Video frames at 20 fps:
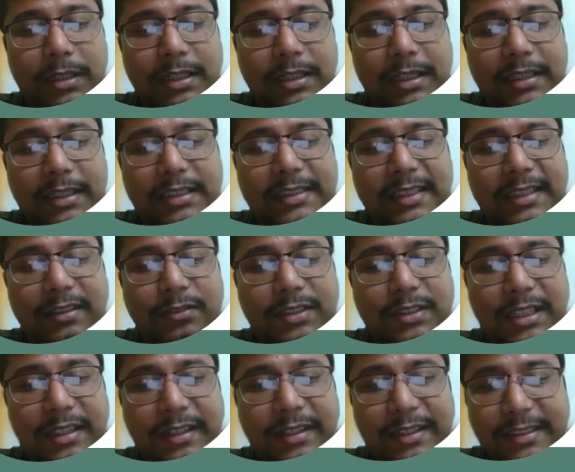itself
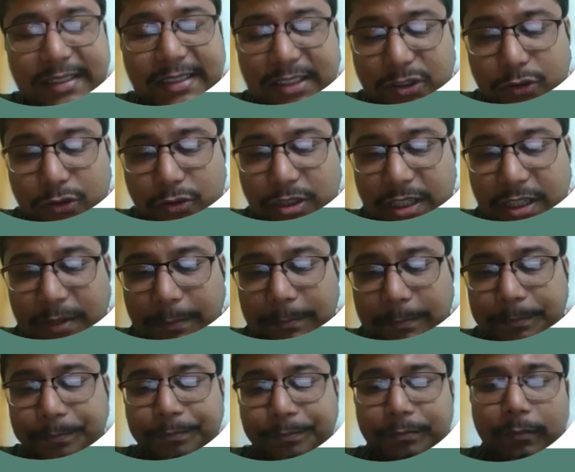secretes estrogen,
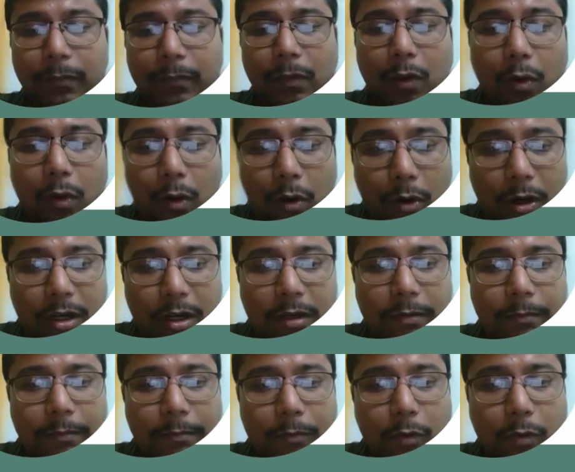or
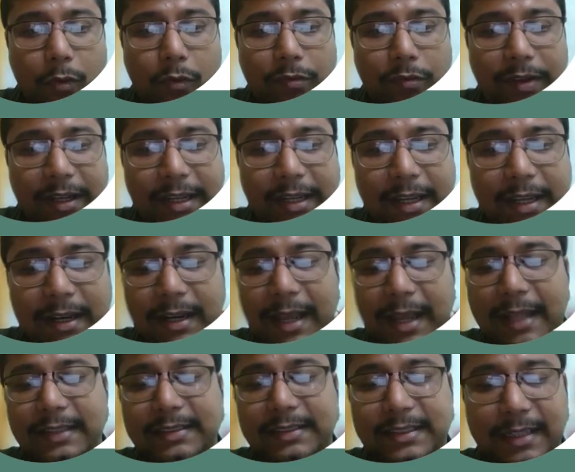ovarian
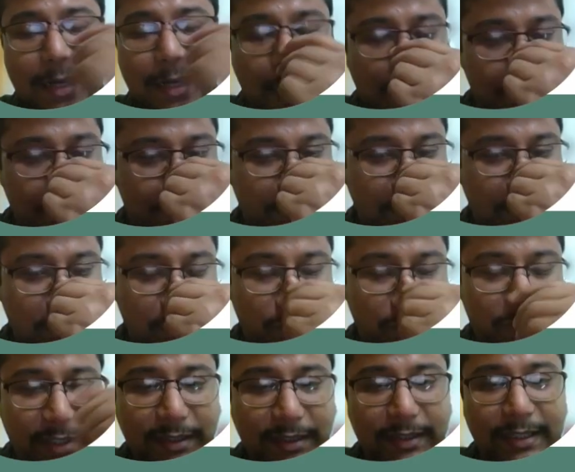cancer happens
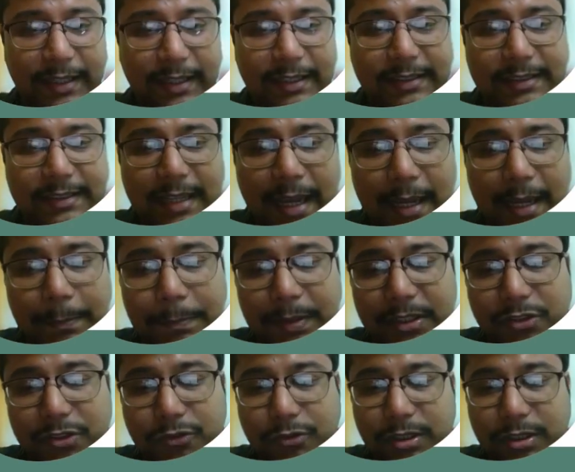when there is a
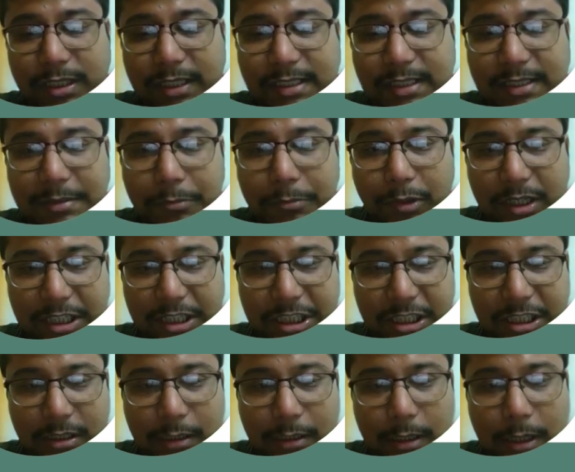hyperestrogenic
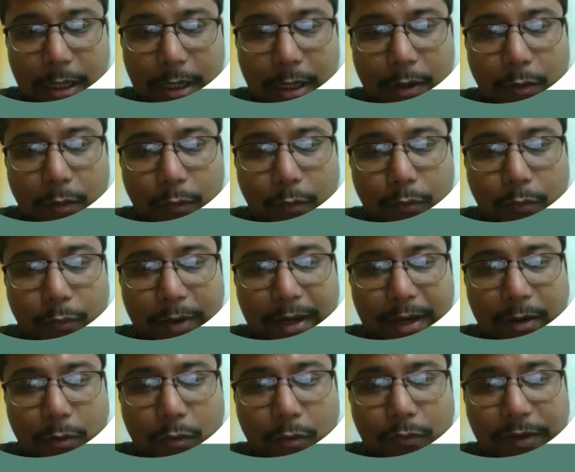stimulation.
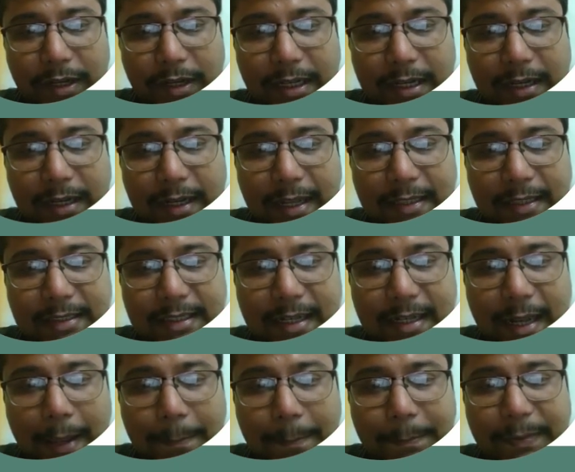When ovarian cancer
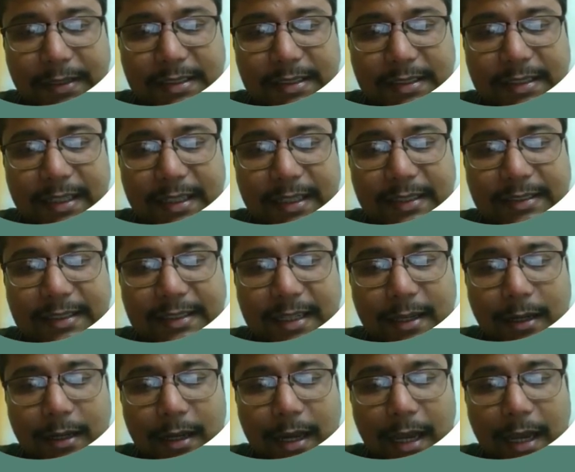happens, there is
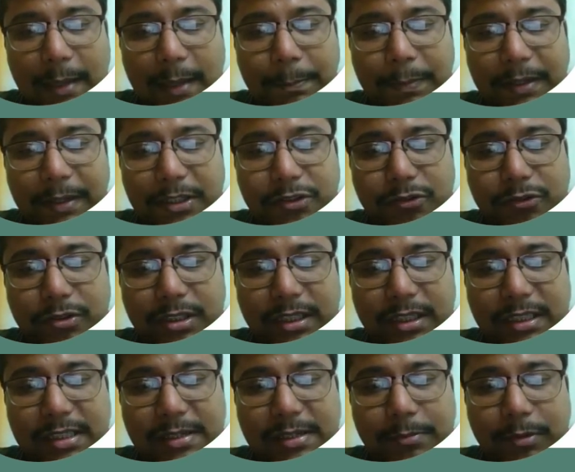a
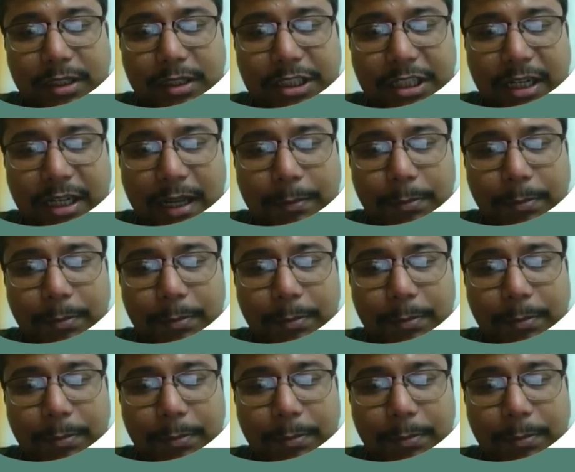hyperestrogenic stimulation.